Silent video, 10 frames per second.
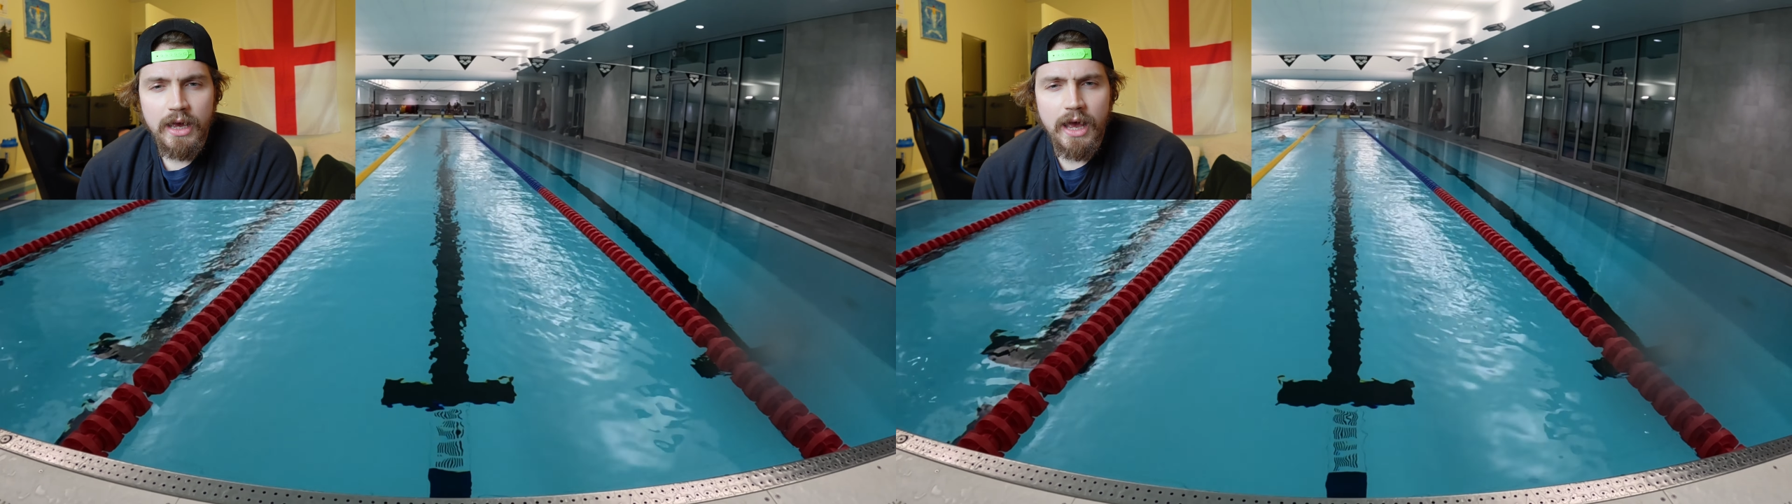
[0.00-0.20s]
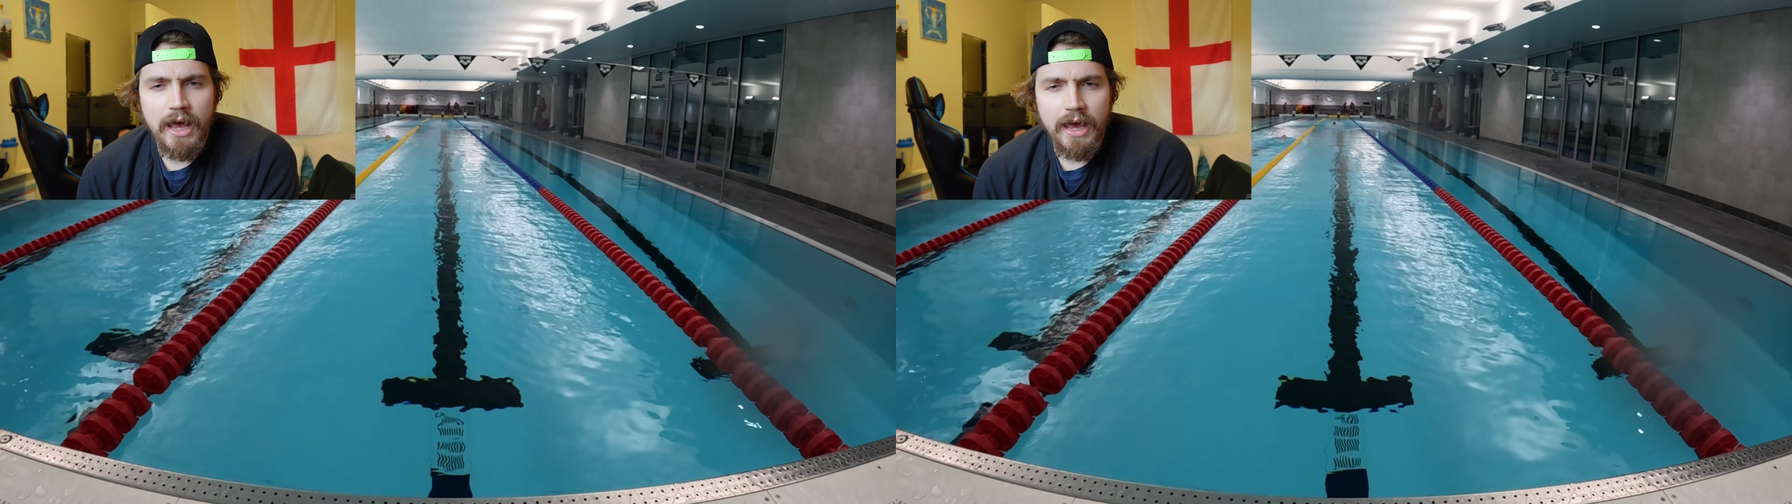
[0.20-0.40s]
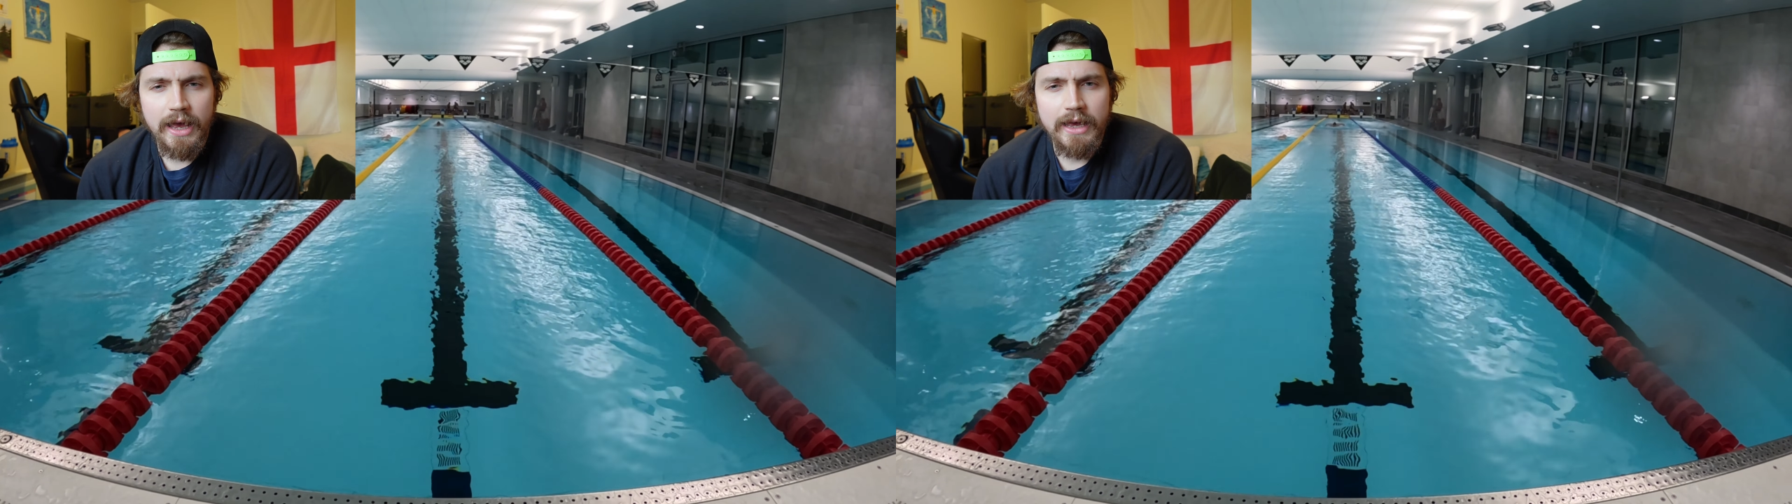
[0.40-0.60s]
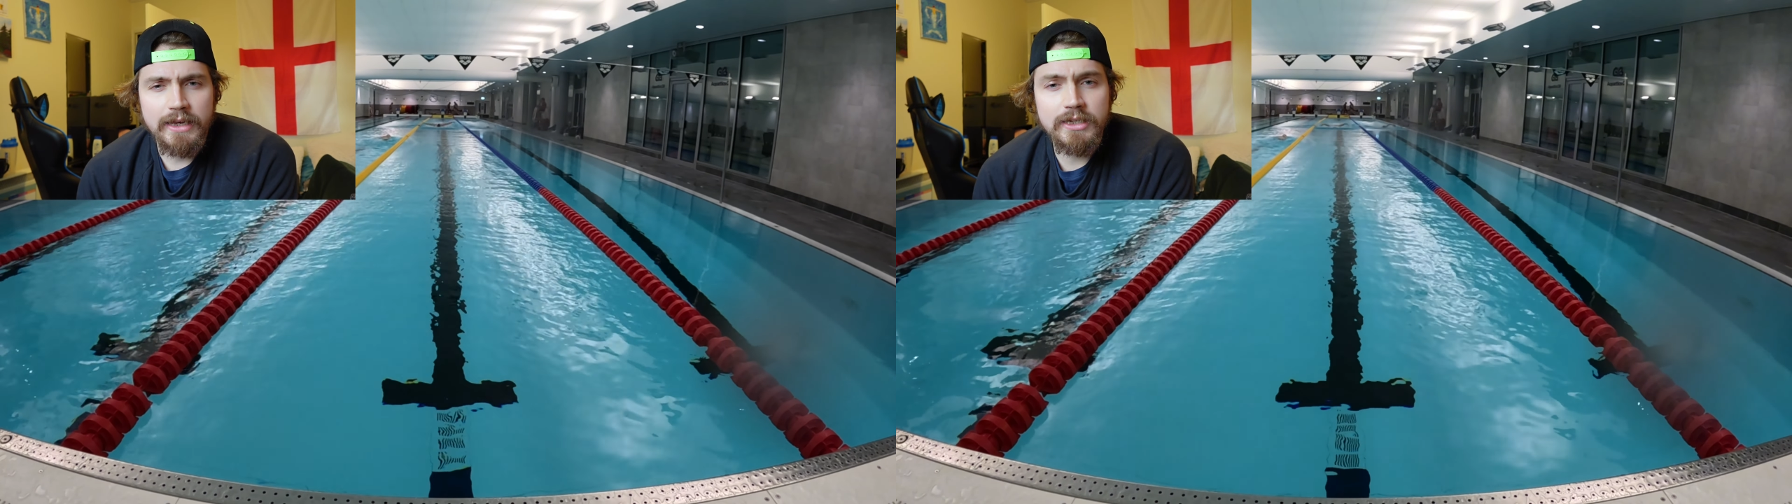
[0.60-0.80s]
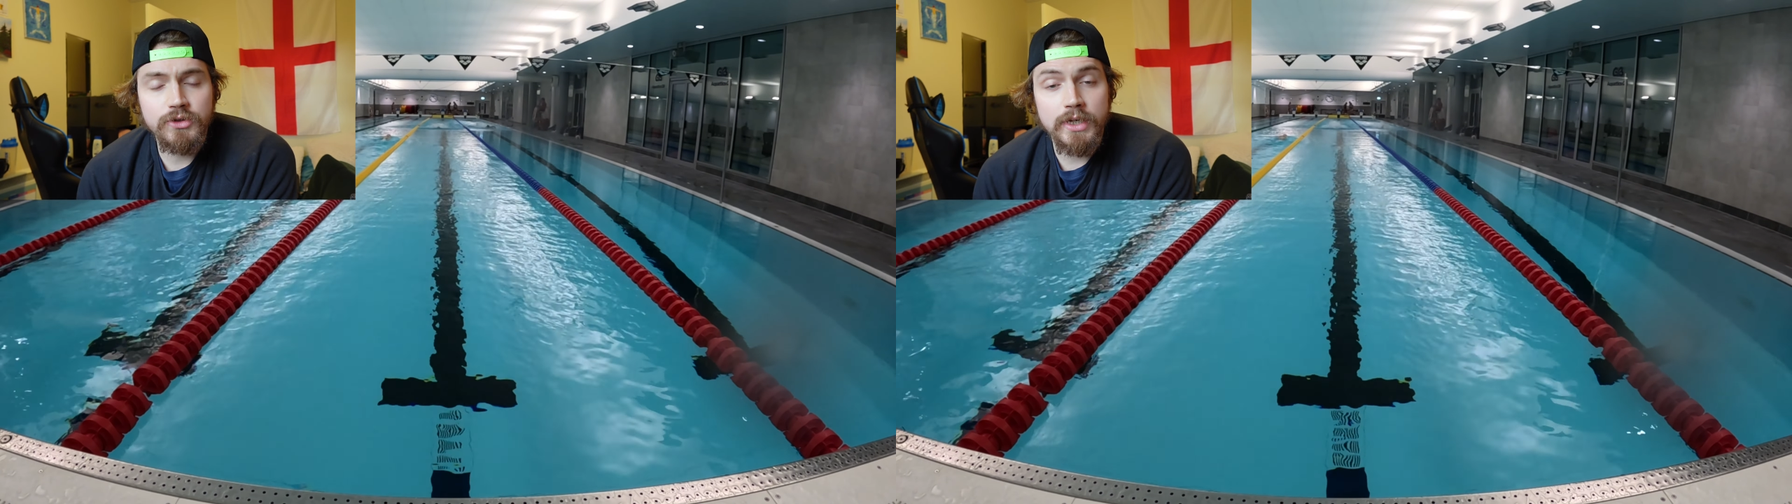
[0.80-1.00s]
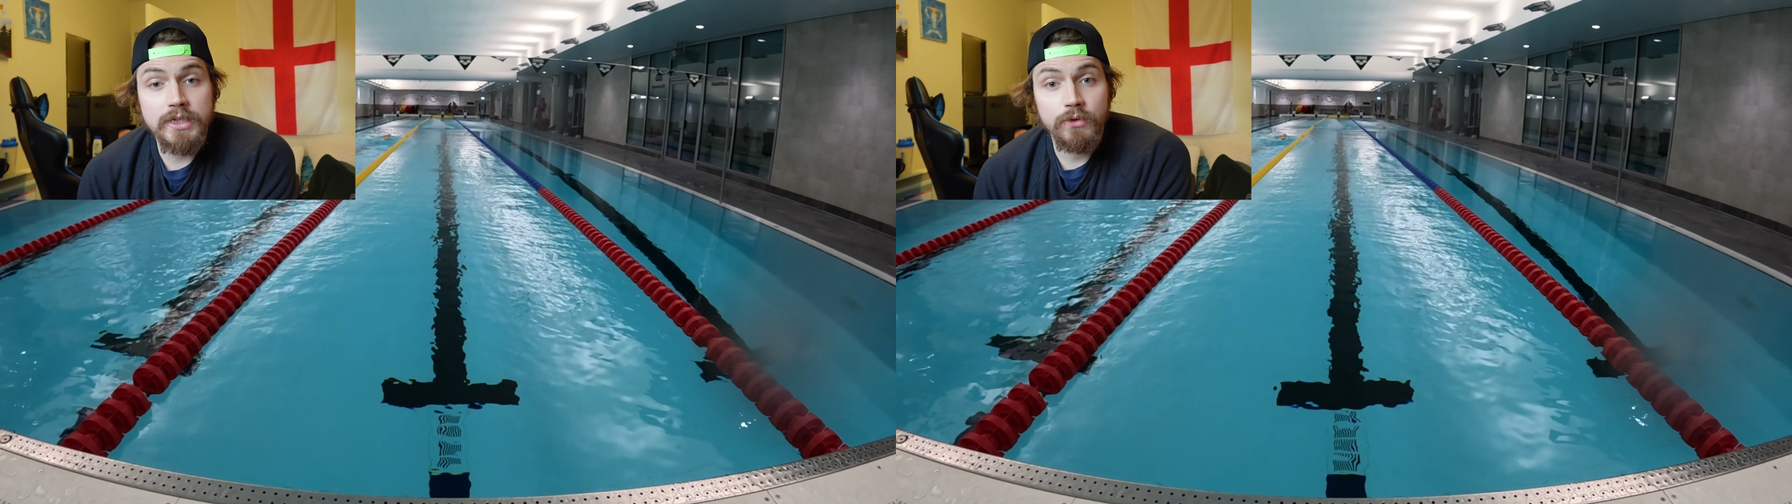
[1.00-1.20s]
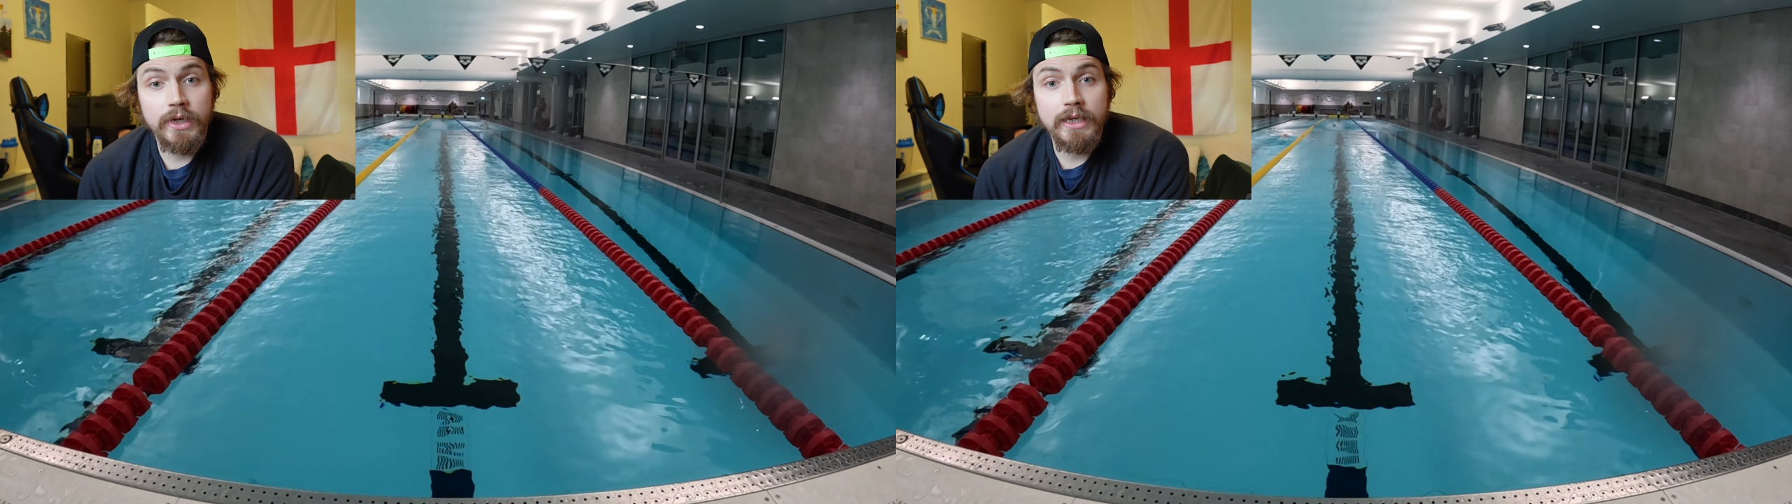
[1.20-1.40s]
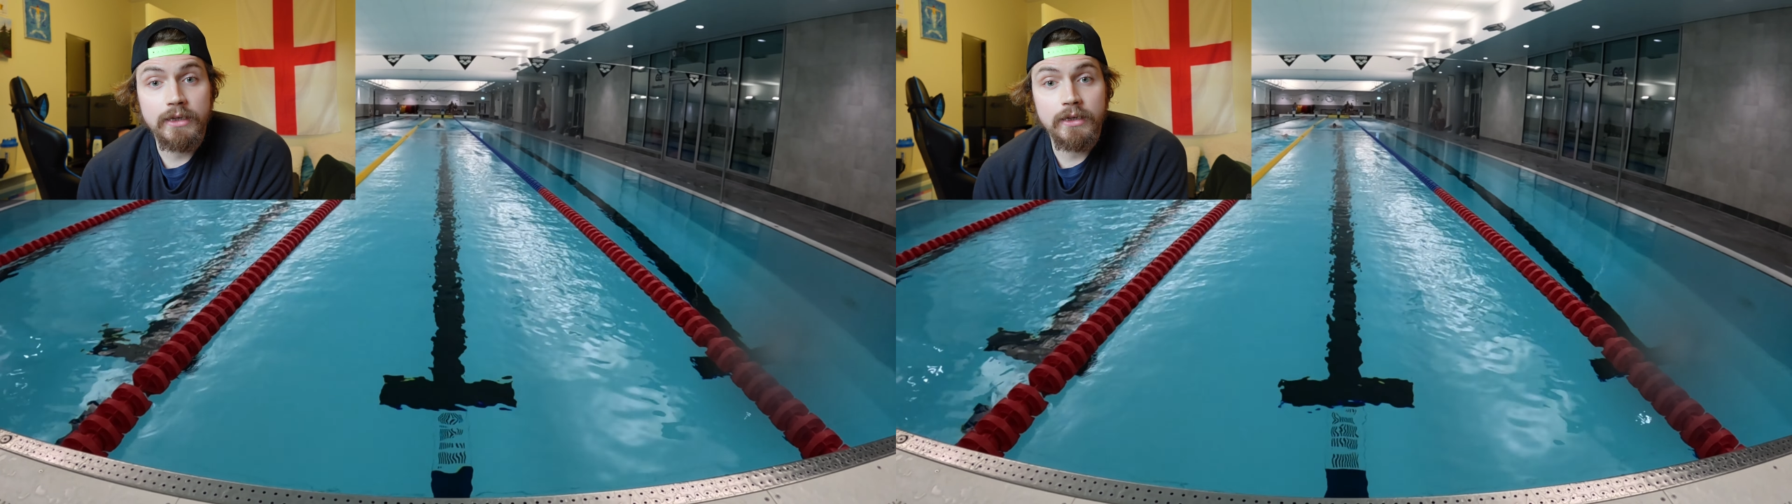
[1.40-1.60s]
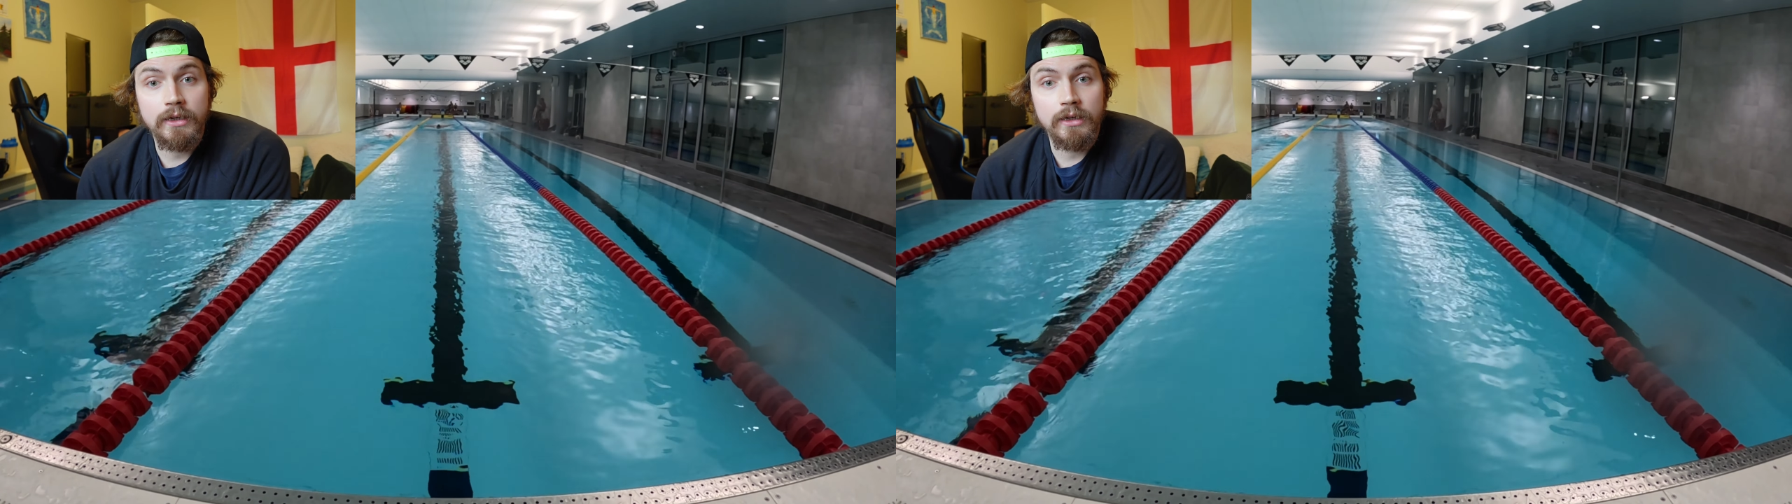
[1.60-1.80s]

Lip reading: It's interesting really,